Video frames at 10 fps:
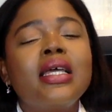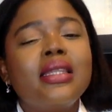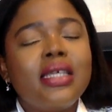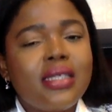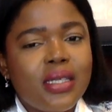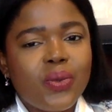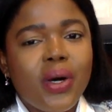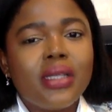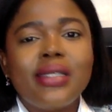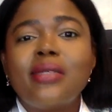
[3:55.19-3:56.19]
This is
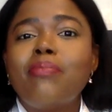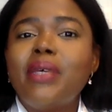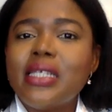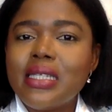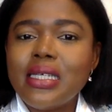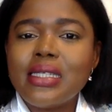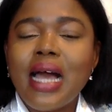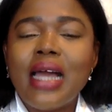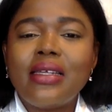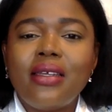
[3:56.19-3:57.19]
what this business
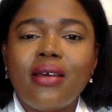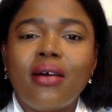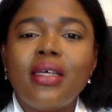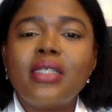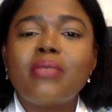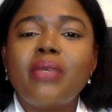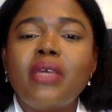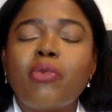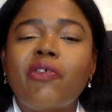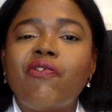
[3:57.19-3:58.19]
idea is
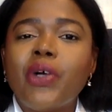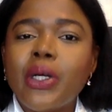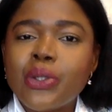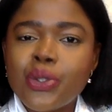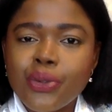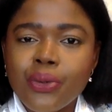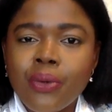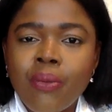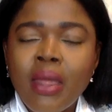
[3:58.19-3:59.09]
being referred to.